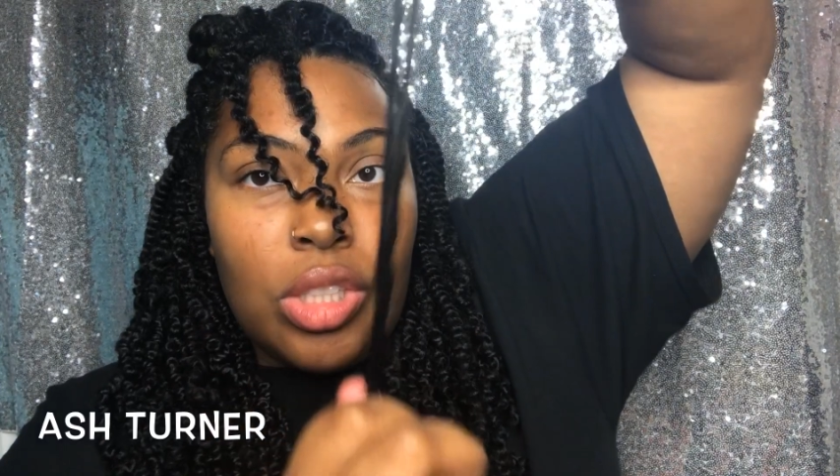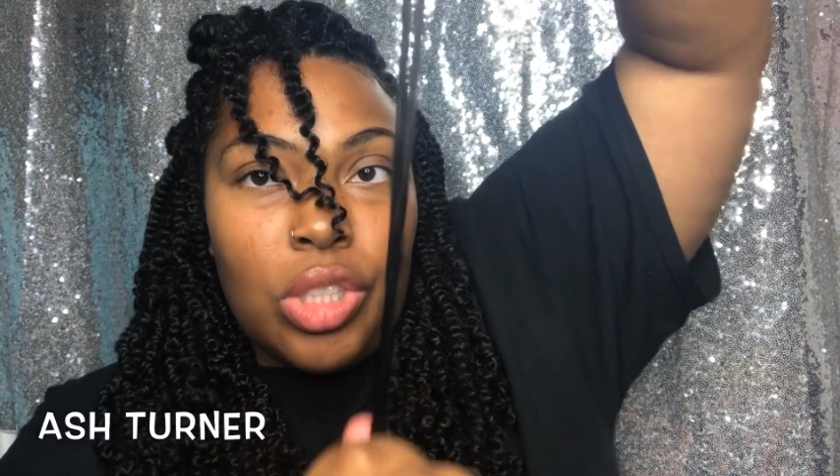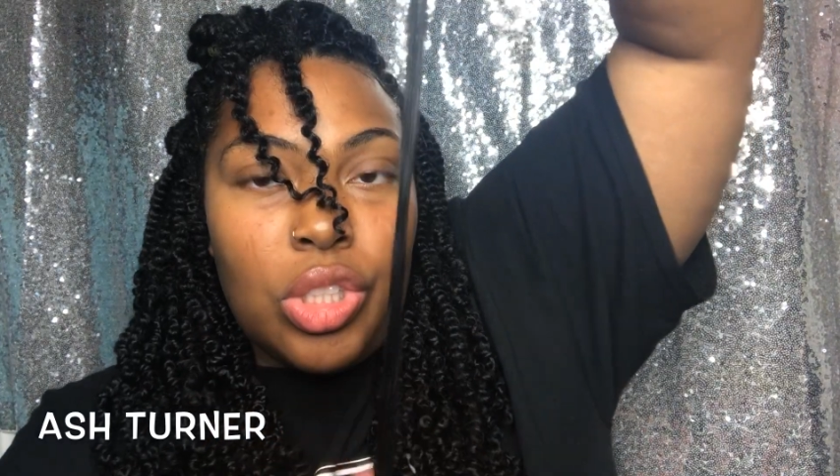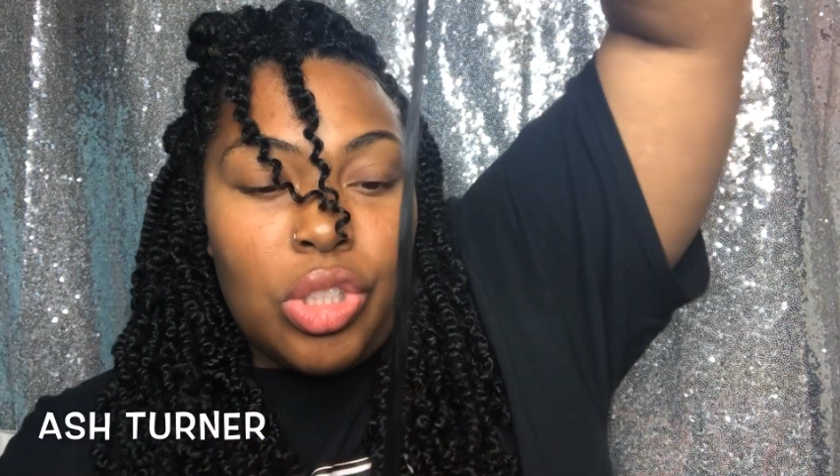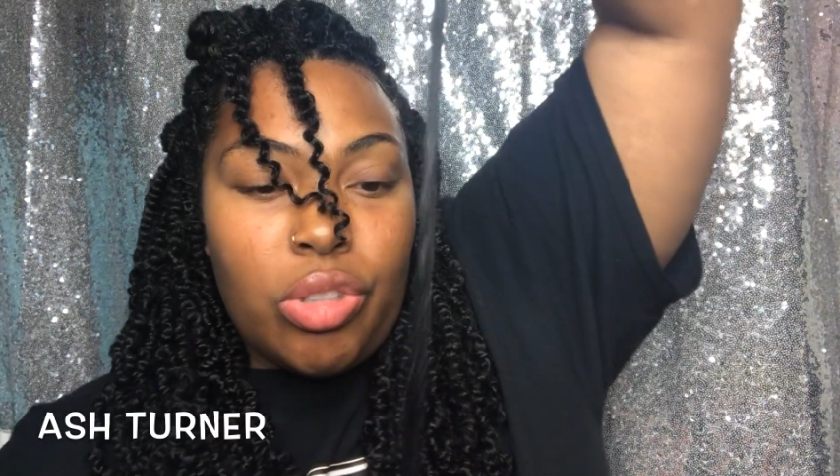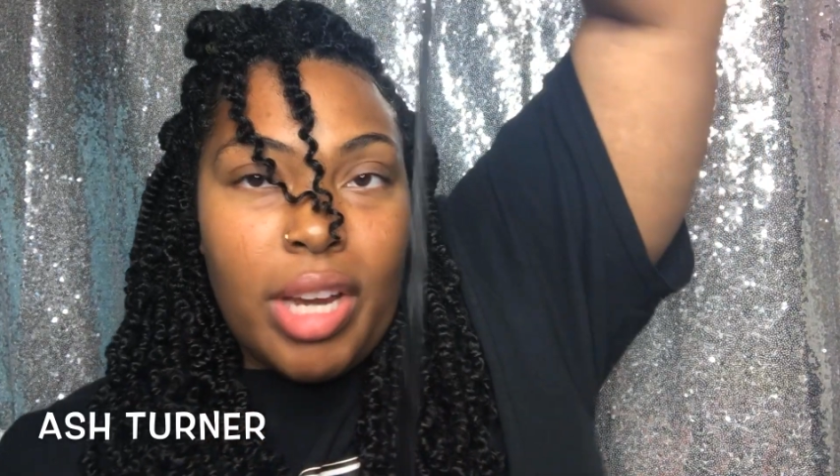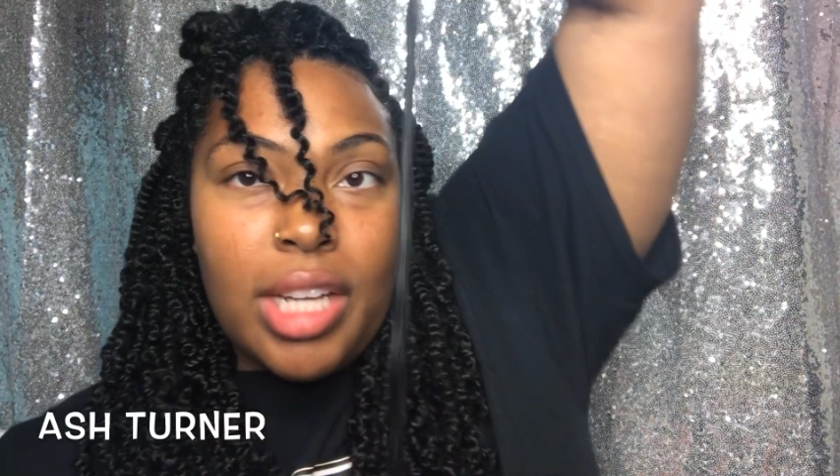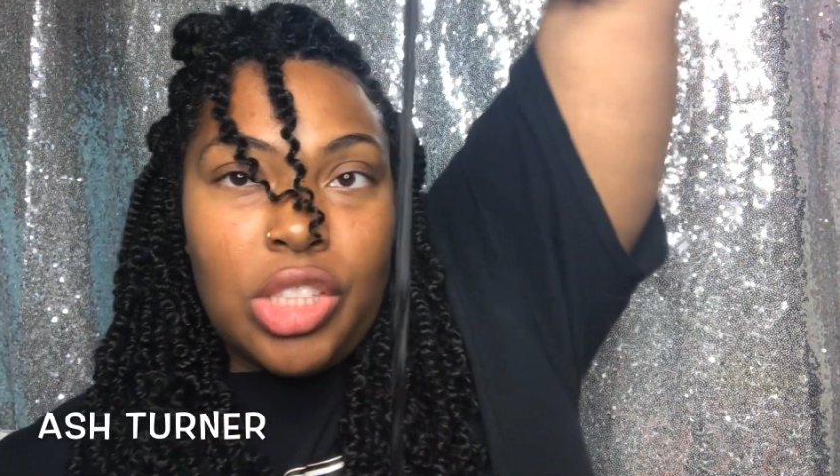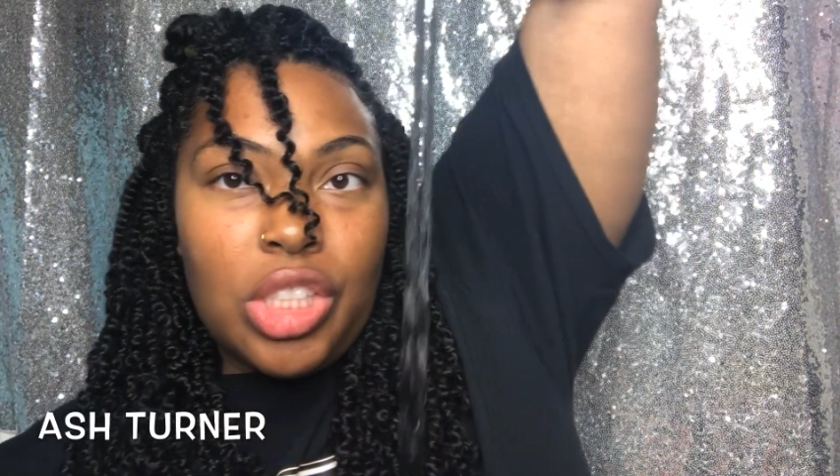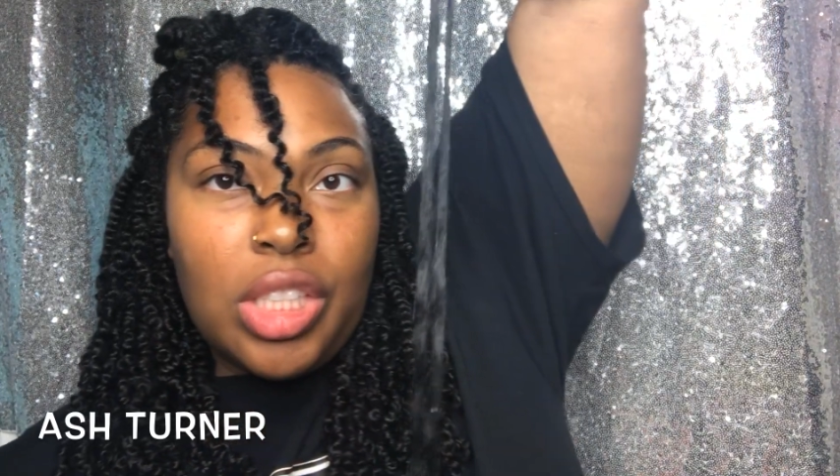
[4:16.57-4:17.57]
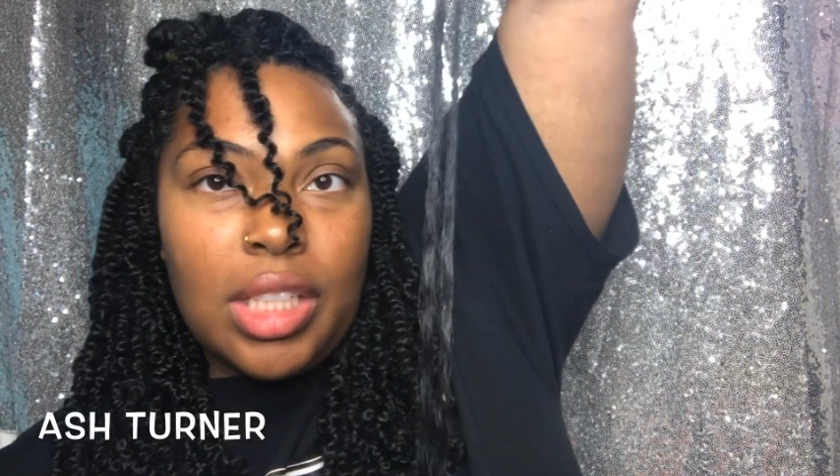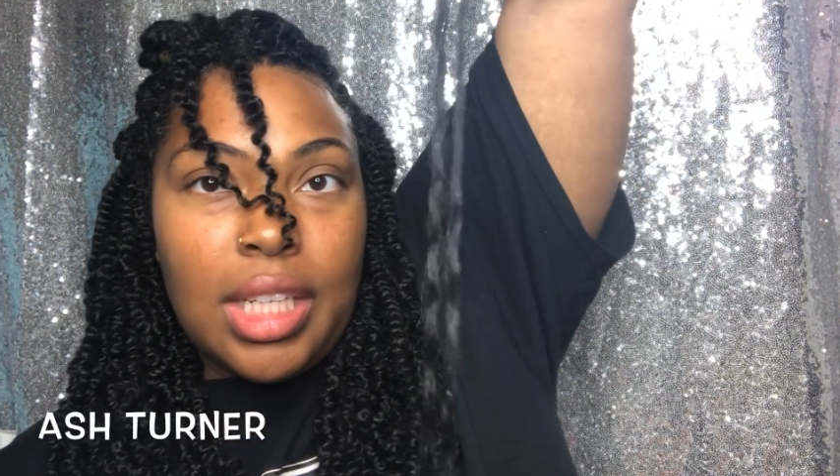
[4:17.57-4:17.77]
stretch,